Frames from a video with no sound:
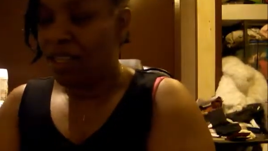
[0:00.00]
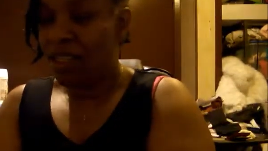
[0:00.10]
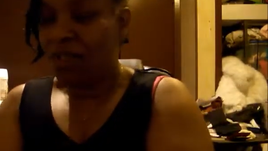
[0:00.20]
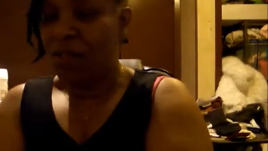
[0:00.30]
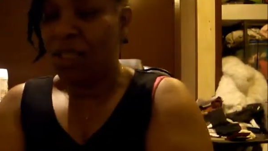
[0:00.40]

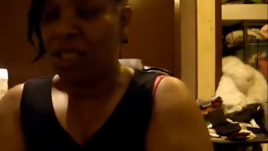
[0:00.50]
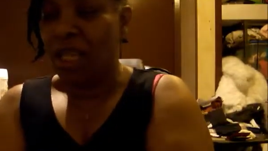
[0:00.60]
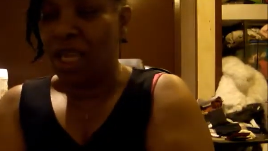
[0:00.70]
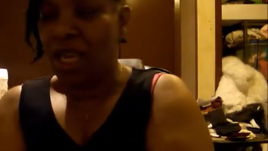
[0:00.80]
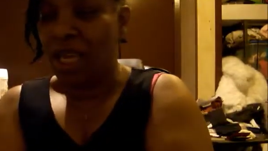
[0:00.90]
This was
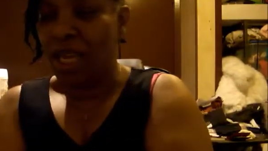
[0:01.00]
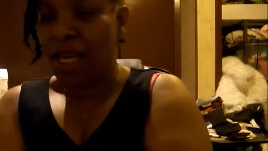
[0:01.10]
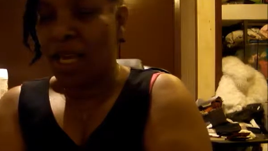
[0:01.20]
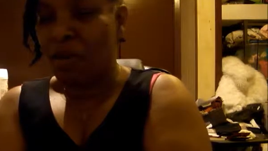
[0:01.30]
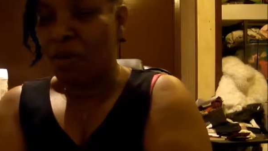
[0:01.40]
the head
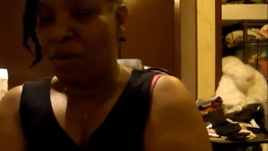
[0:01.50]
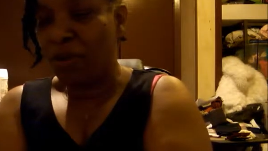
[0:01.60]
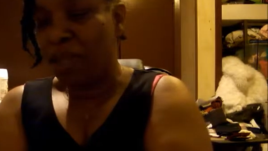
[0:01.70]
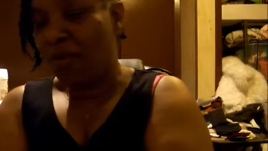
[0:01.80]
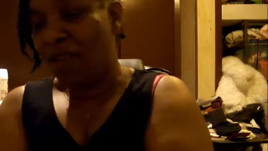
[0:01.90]
I came up
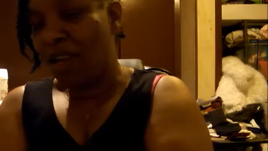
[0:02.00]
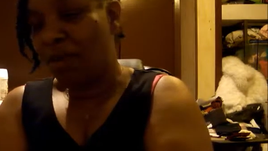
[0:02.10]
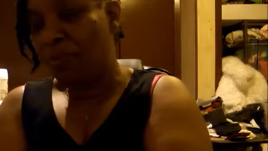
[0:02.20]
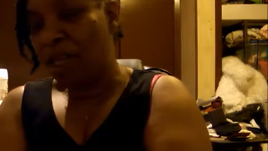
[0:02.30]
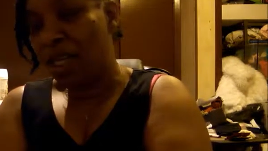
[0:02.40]
with. I
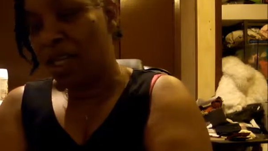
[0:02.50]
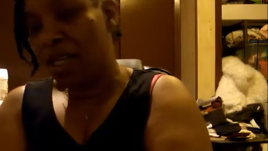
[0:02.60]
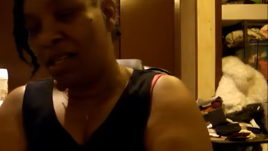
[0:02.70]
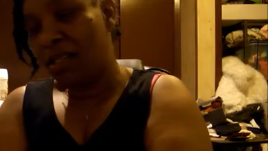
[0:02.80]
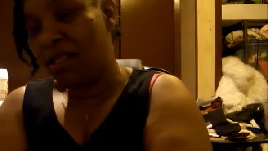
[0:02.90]
finally painted
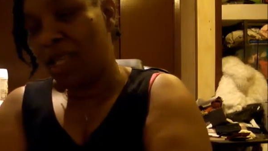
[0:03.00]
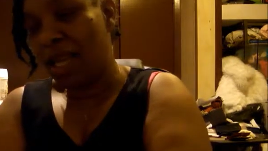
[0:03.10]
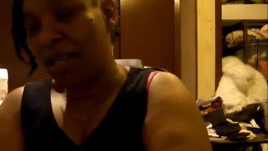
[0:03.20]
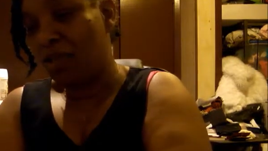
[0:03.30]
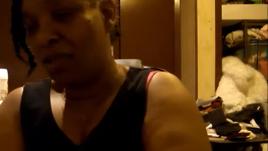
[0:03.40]
it.
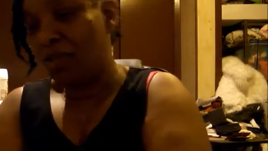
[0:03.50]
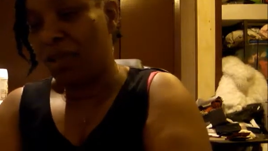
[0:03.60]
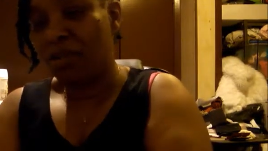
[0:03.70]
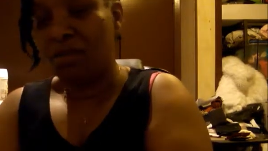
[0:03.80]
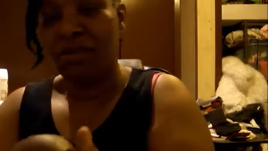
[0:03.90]
It's
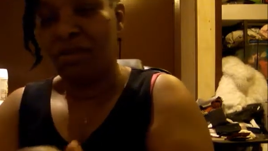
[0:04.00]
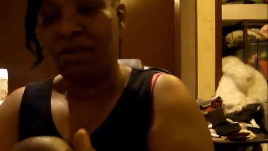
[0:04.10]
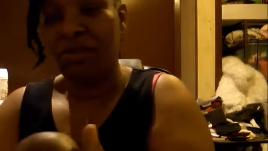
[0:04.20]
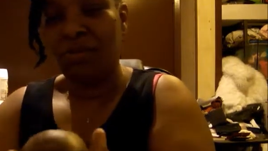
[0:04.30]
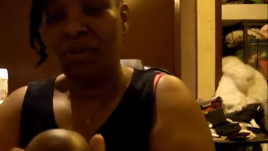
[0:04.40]
actually
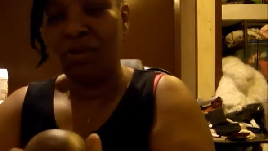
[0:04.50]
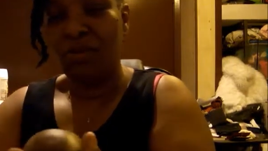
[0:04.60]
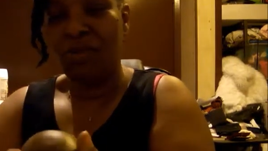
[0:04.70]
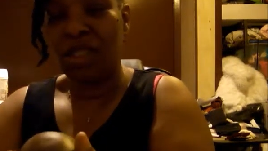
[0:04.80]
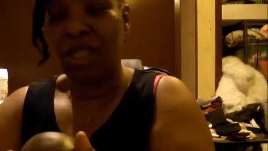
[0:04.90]
been
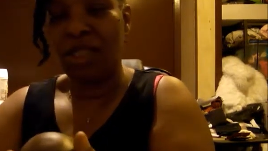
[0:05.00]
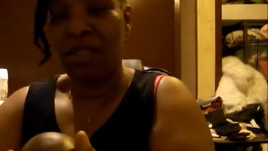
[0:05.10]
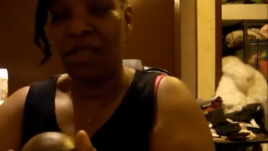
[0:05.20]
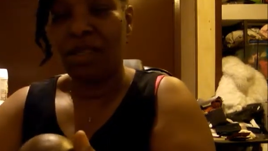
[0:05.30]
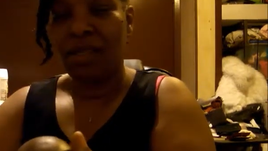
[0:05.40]
used
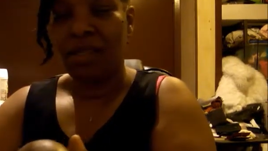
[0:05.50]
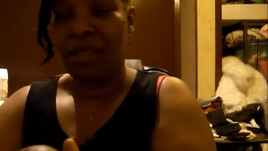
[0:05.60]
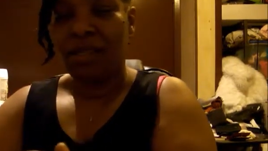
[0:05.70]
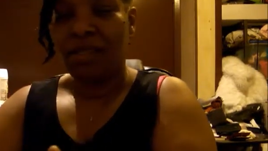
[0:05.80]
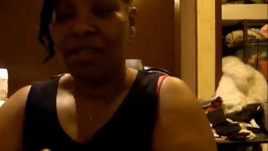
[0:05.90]
as
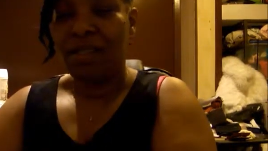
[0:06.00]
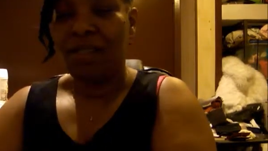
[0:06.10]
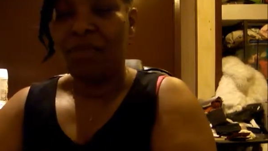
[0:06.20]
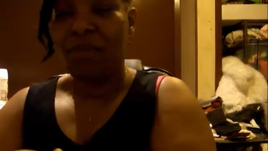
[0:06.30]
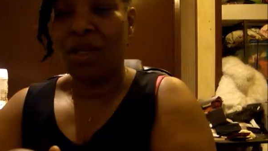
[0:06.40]

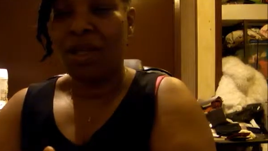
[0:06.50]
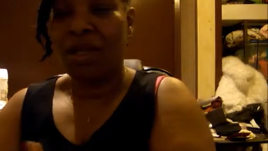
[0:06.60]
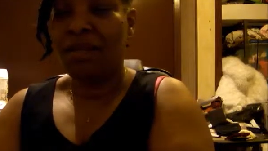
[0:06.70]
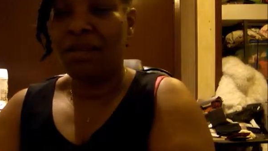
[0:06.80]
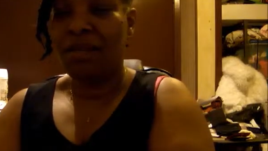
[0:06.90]
just something
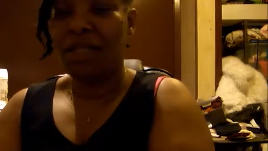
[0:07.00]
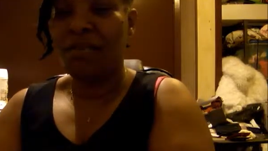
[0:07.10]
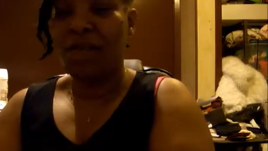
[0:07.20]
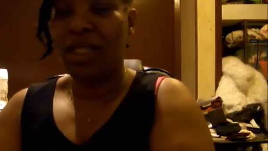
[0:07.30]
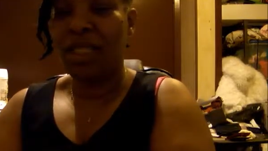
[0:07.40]
I
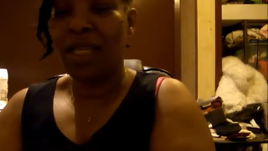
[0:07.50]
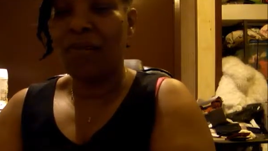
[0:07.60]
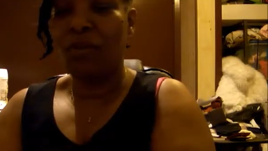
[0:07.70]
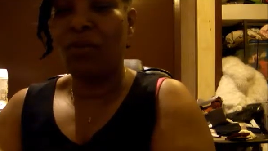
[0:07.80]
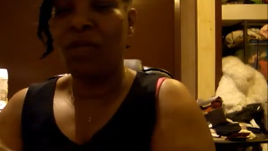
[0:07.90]
dibble and
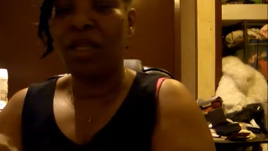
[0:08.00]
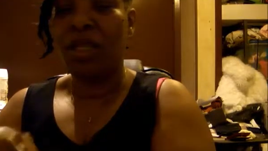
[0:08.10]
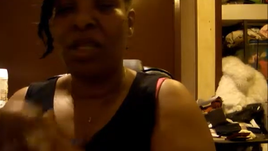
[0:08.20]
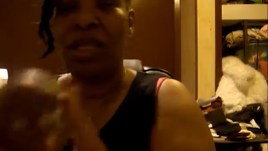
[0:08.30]
dabbled with.